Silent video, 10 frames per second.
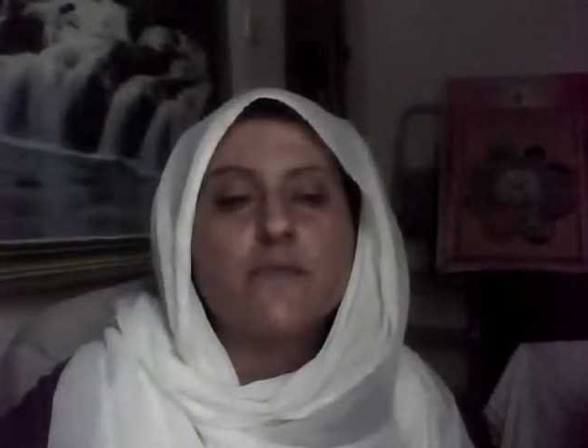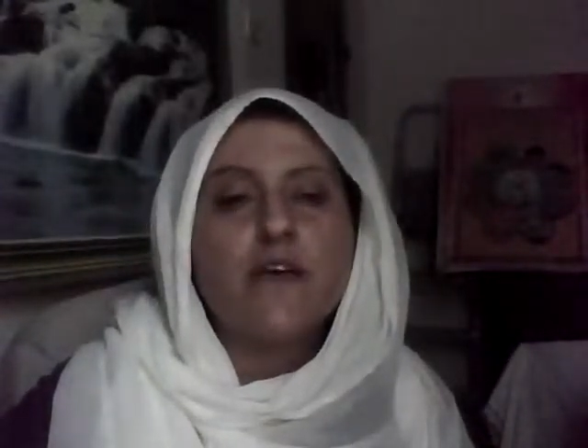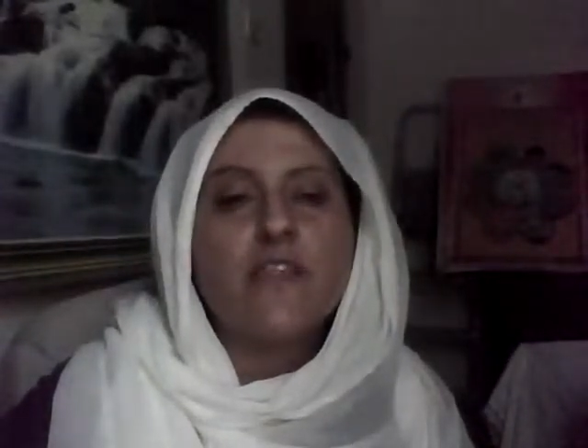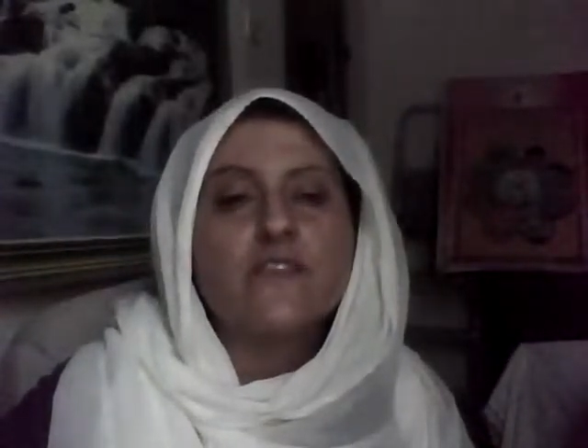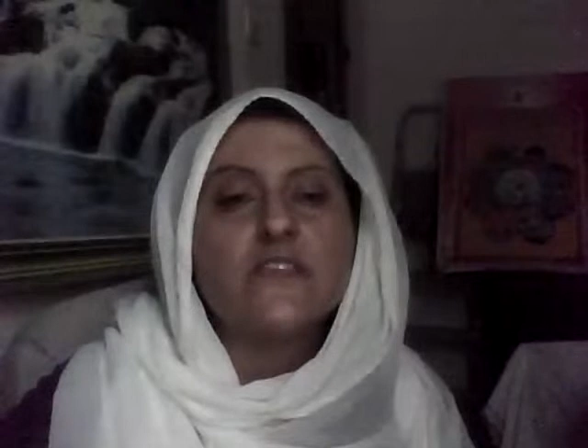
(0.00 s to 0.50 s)

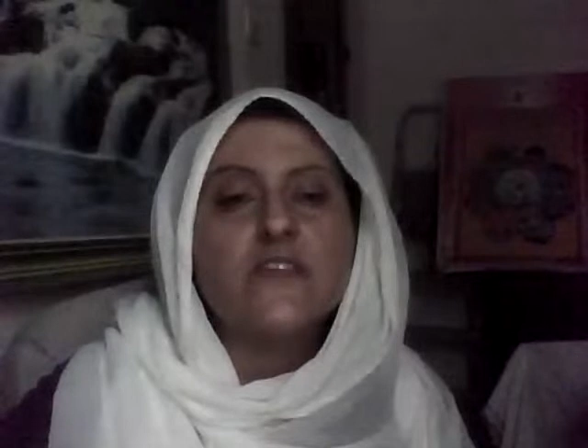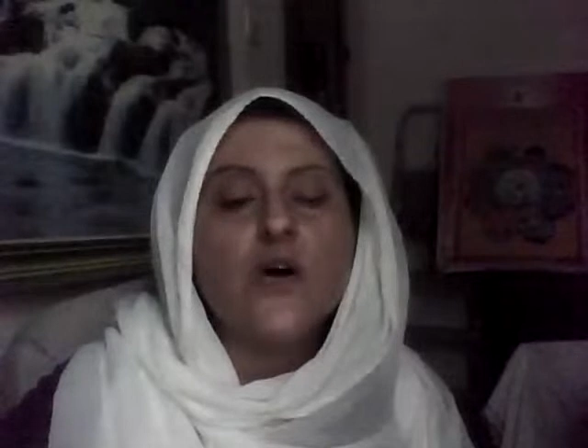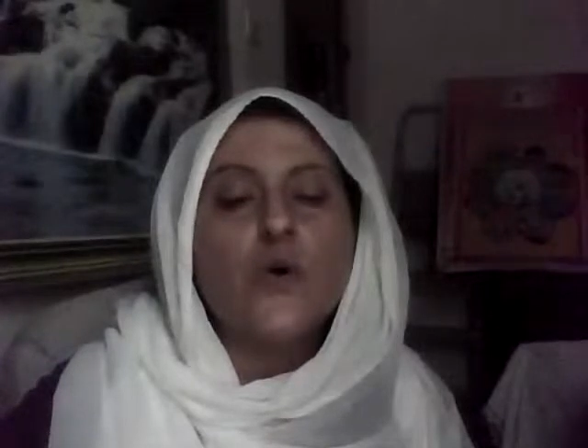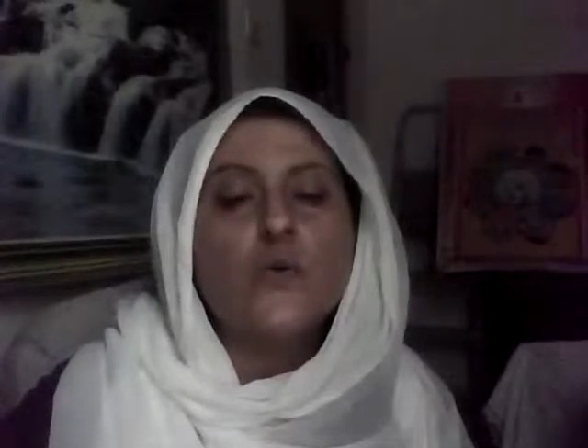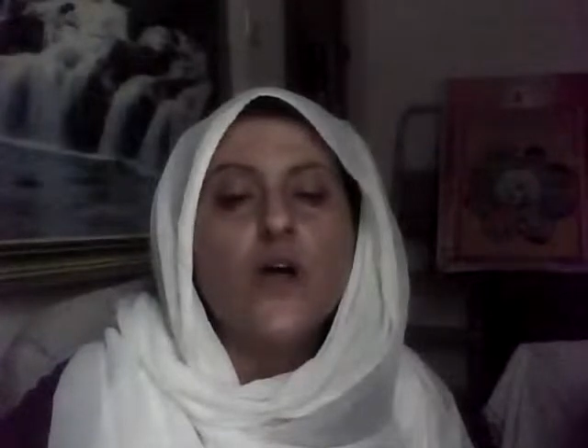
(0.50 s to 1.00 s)
Make the
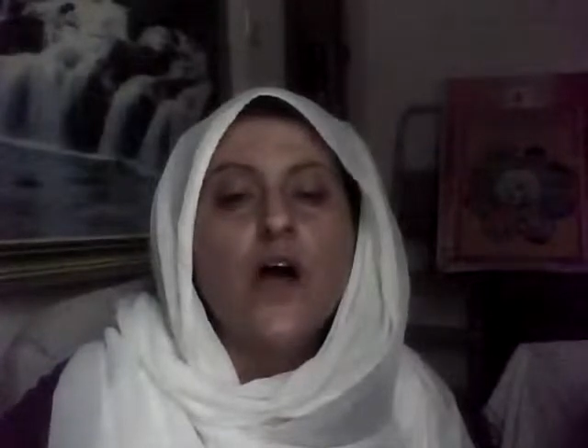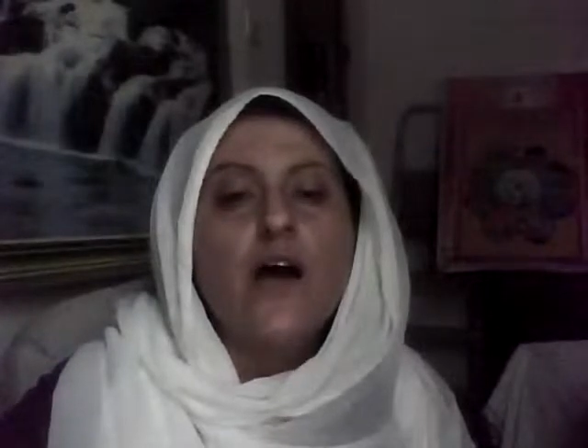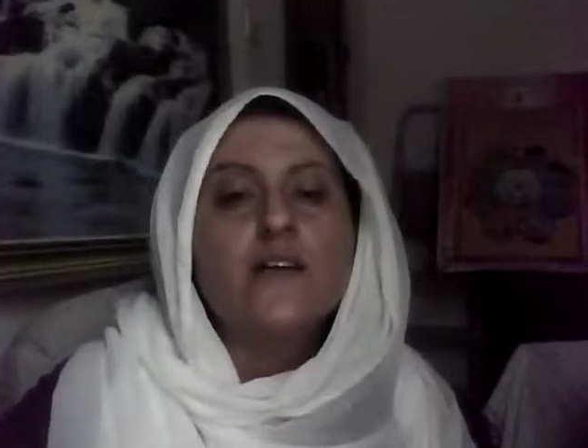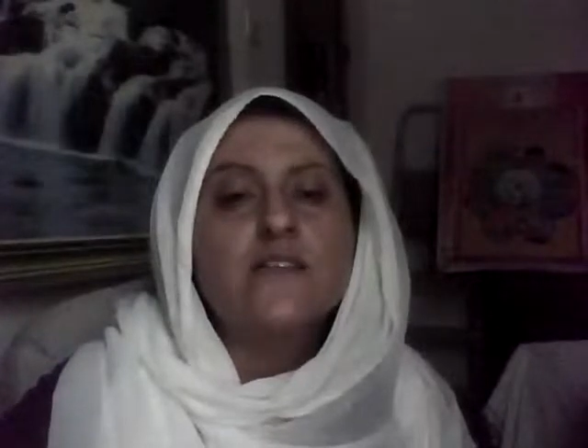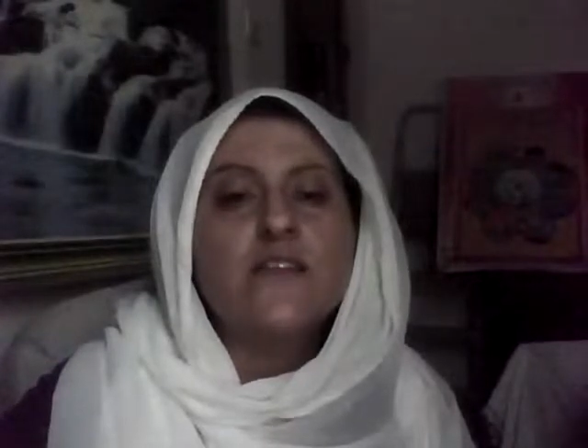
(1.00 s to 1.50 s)
soul
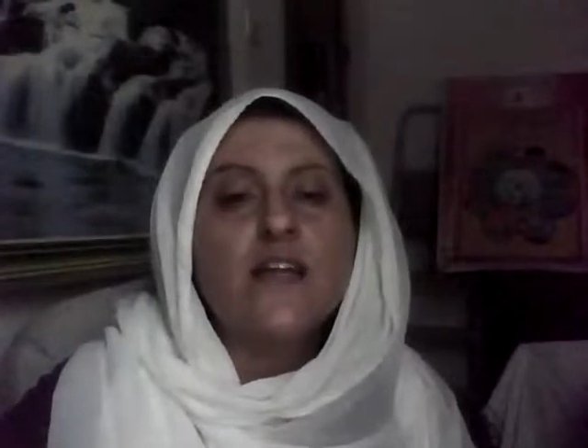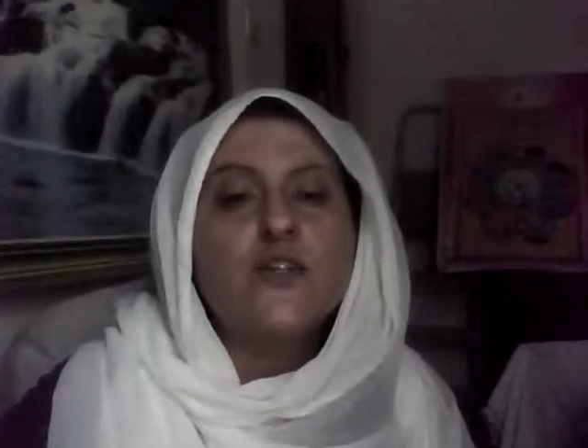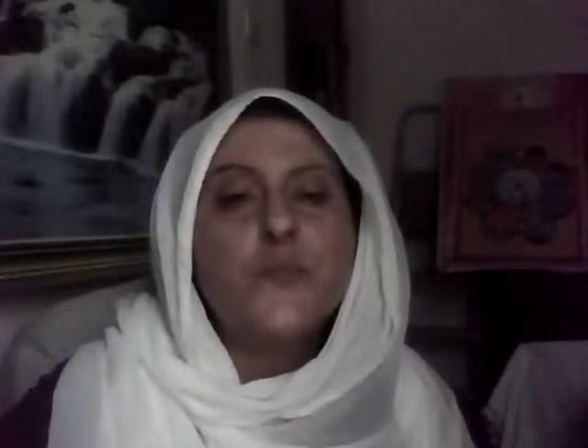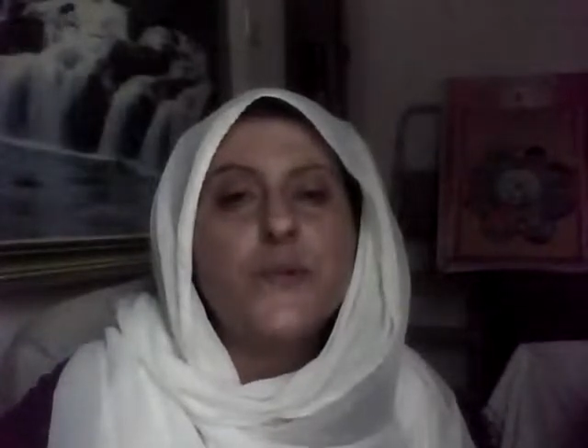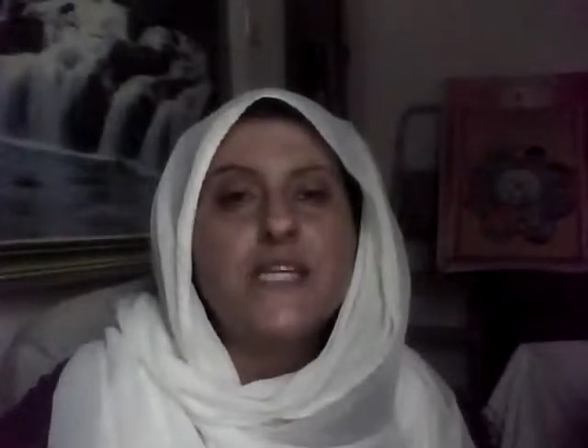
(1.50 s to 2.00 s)

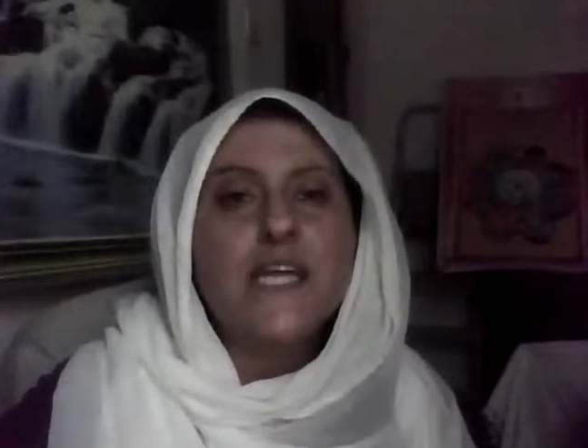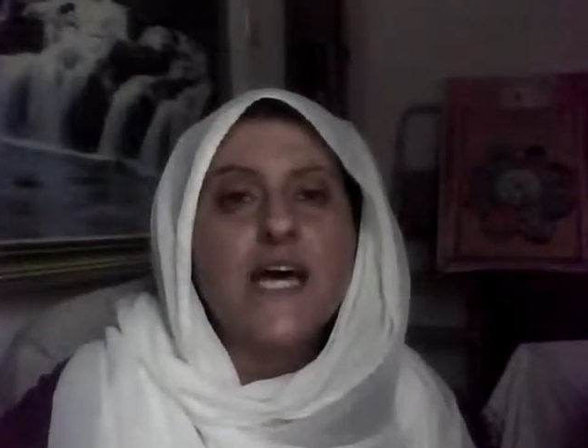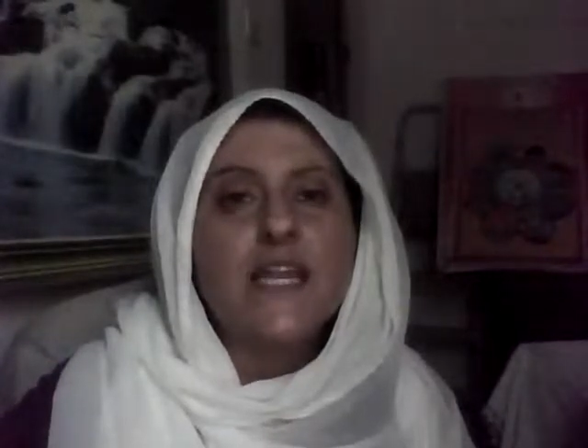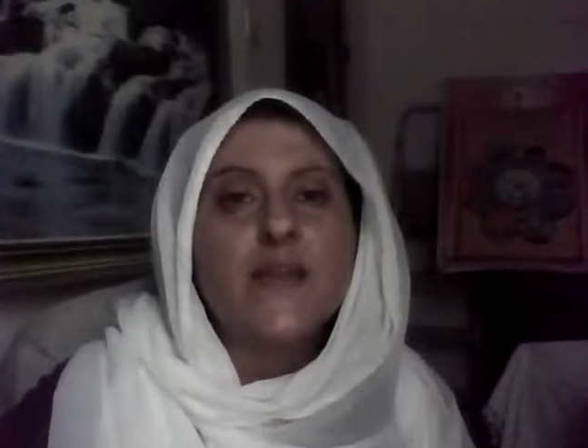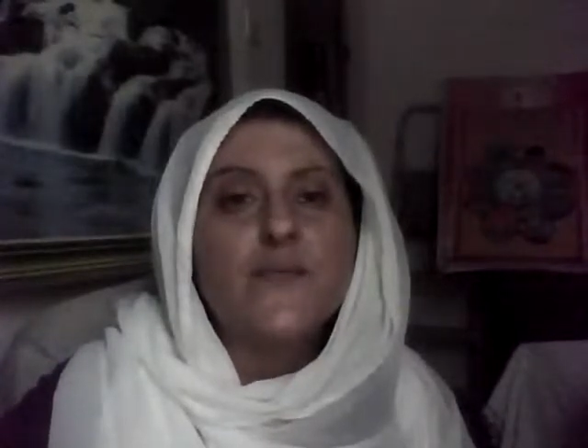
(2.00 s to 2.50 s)

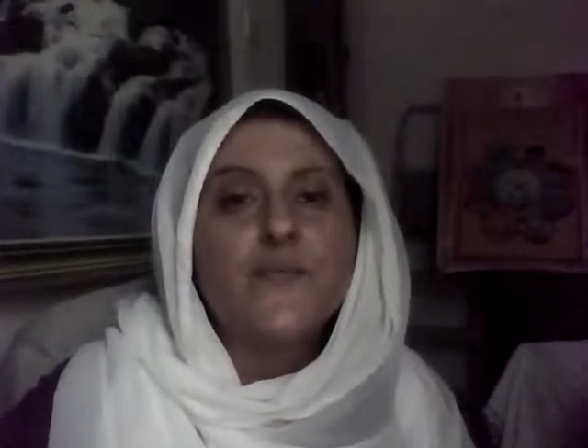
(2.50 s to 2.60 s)
Satopradhan.